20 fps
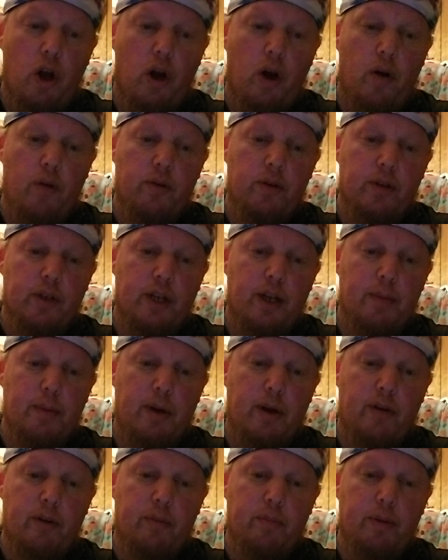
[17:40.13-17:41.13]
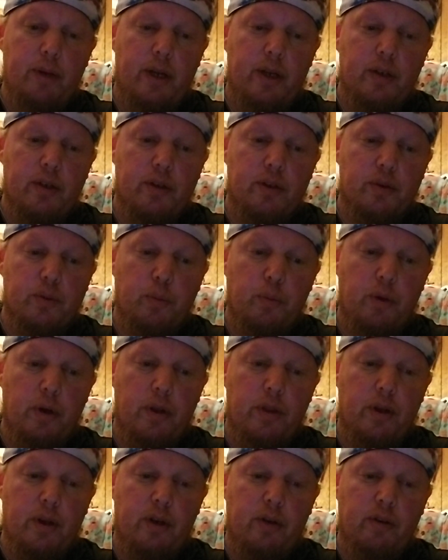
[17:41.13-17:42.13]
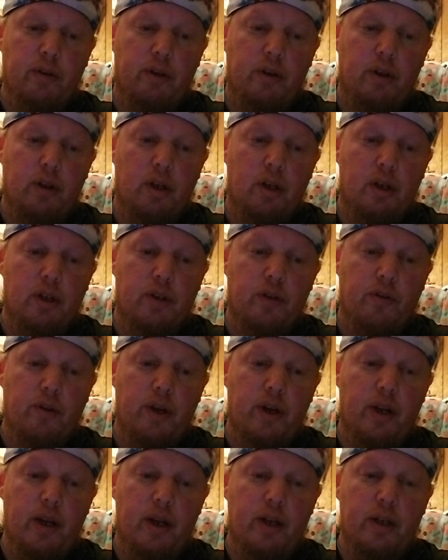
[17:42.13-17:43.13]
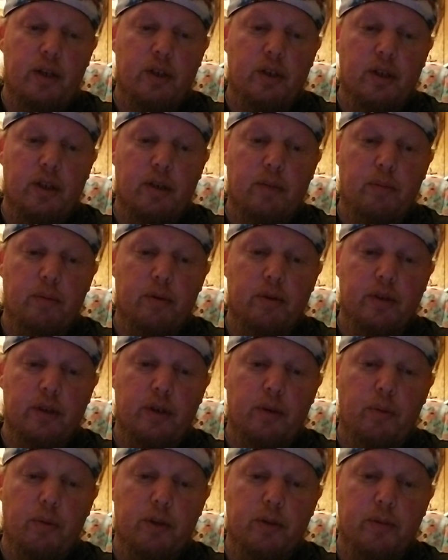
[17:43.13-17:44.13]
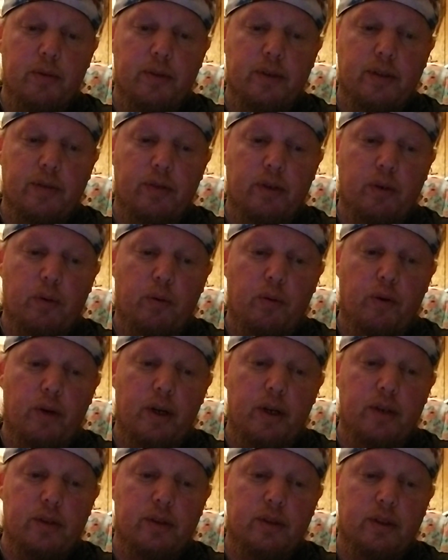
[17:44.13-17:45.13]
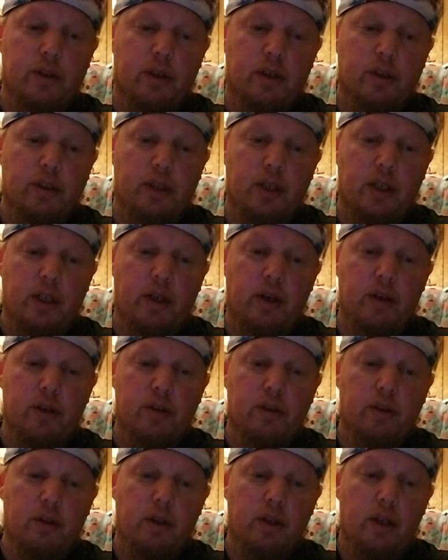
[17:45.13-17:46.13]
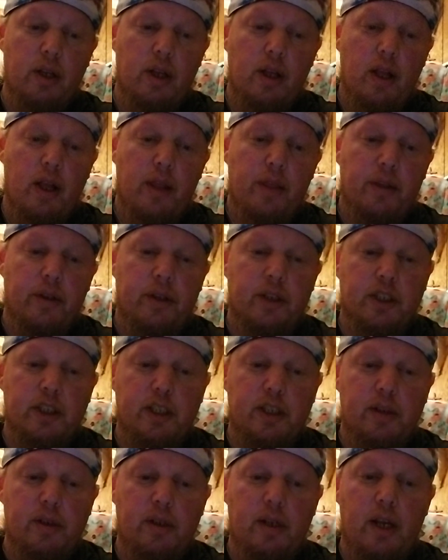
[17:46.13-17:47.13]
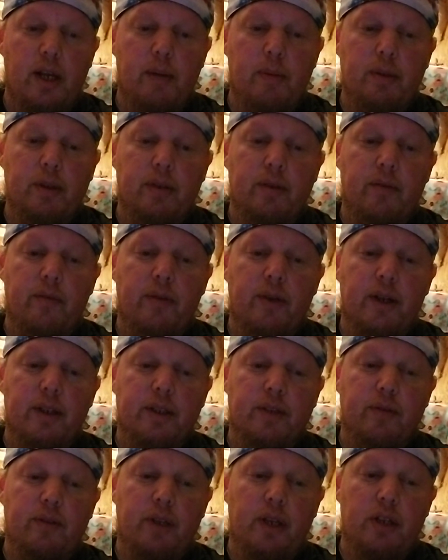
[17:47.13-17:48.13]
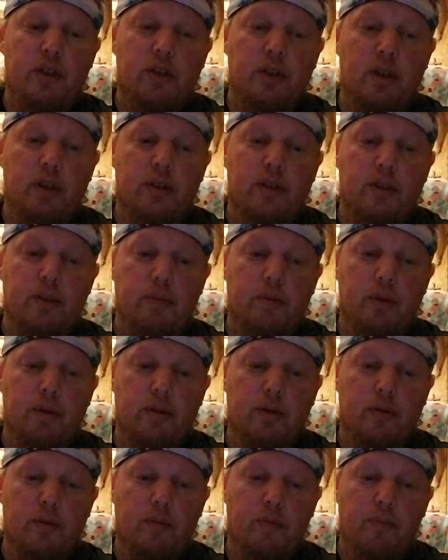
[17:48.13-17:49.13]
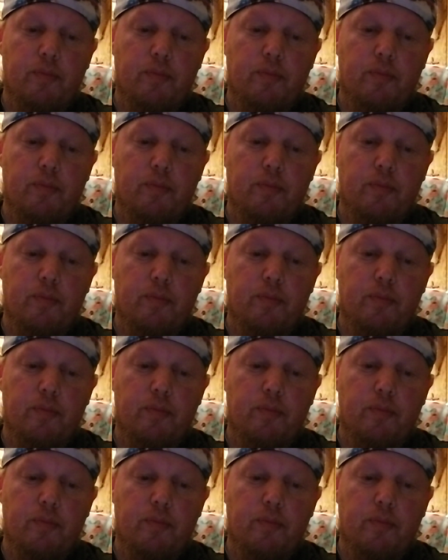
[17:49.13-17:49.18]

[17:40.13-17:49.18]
Over time, however, patients with underrated ADHD can present with specific worries secondary to the disabling effects of ADHD symptoms.